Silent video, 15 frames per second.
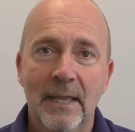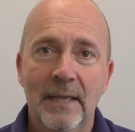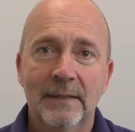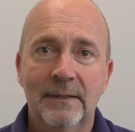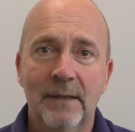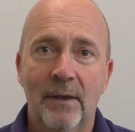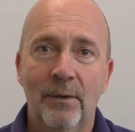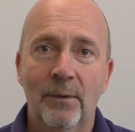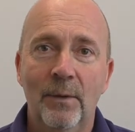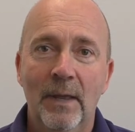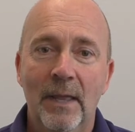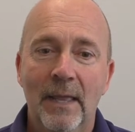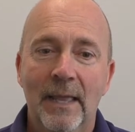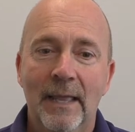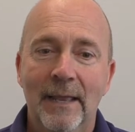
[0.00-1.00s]

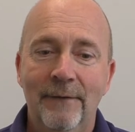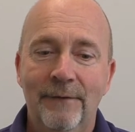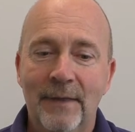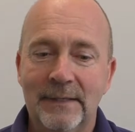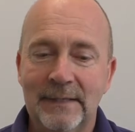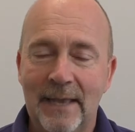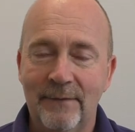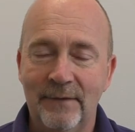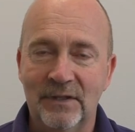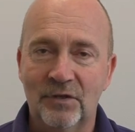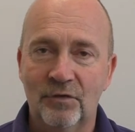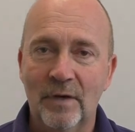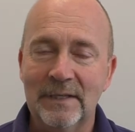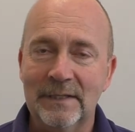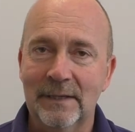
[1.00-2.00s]
So if there's a heavy
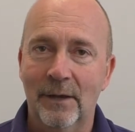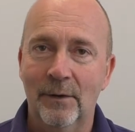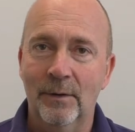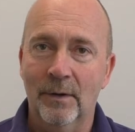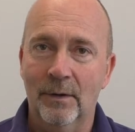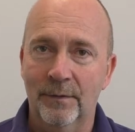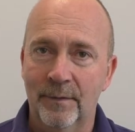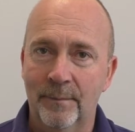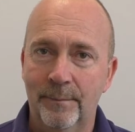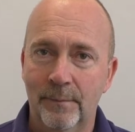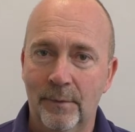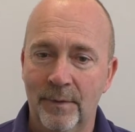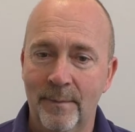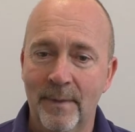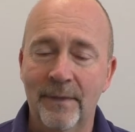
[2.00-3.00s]
stress load
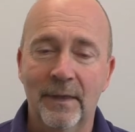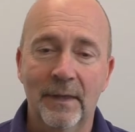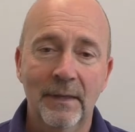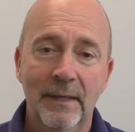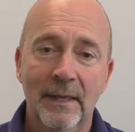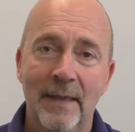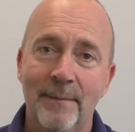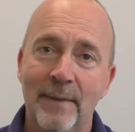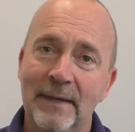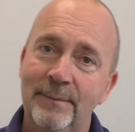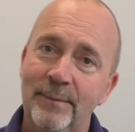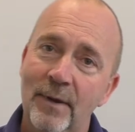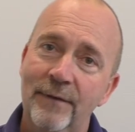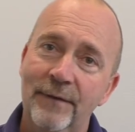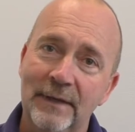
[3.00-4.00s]
on the mother, it makes
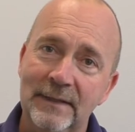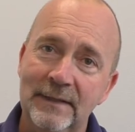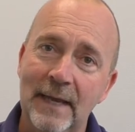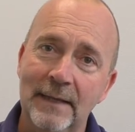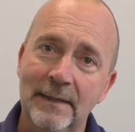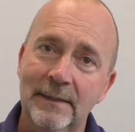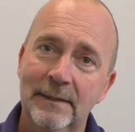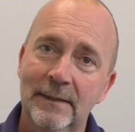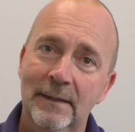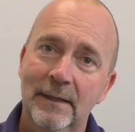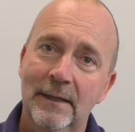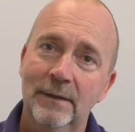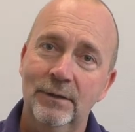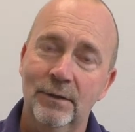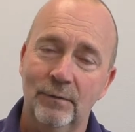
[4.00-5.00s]
perfect sense
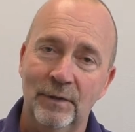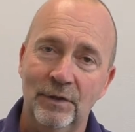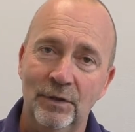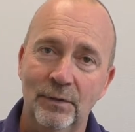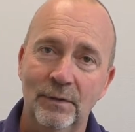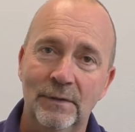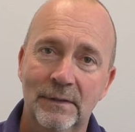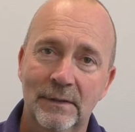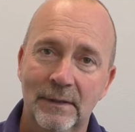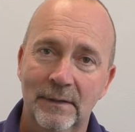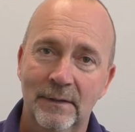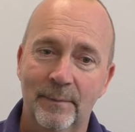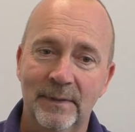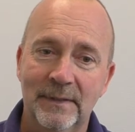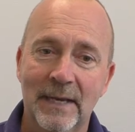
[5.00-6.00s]
to reduce
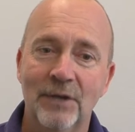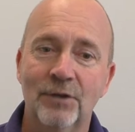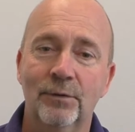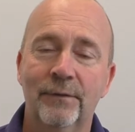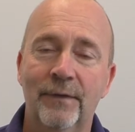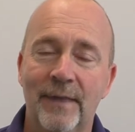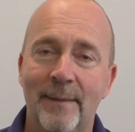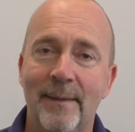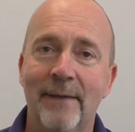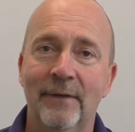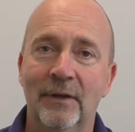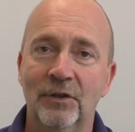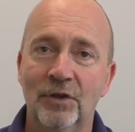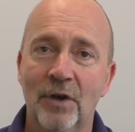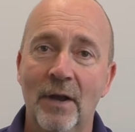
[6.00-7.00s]
the potential for them
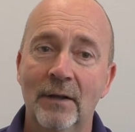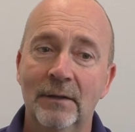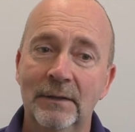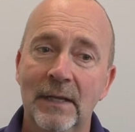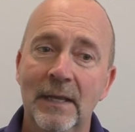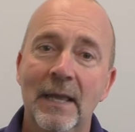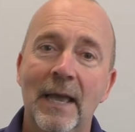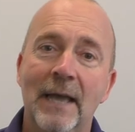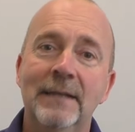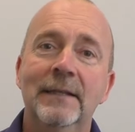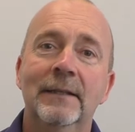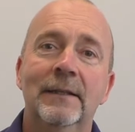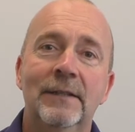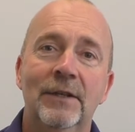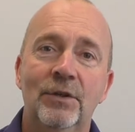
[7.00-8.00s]
having a child
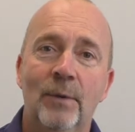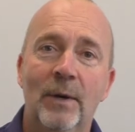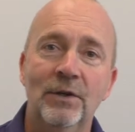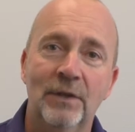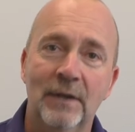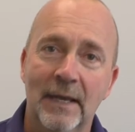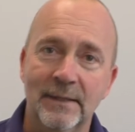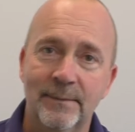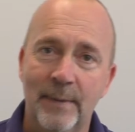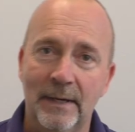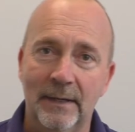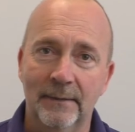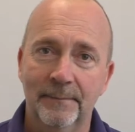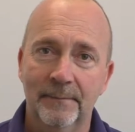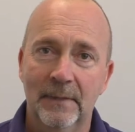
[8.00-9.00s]
until the situation gets
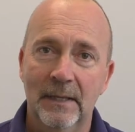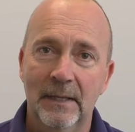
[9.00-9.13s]
better.